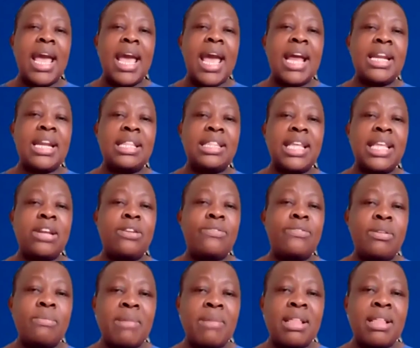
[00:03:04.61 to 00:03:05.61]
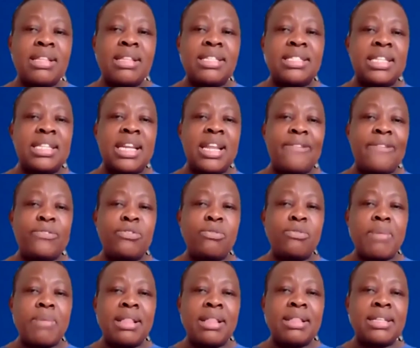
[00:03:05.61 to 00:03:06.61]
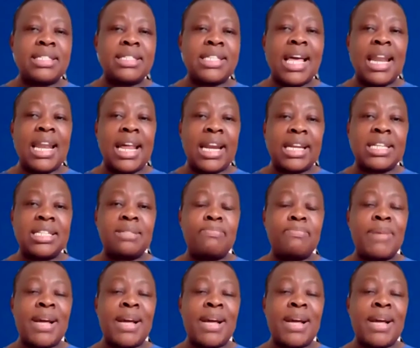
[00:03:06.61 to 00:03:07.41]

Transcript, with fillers: And at the end of the month, they still have to pay the salaries.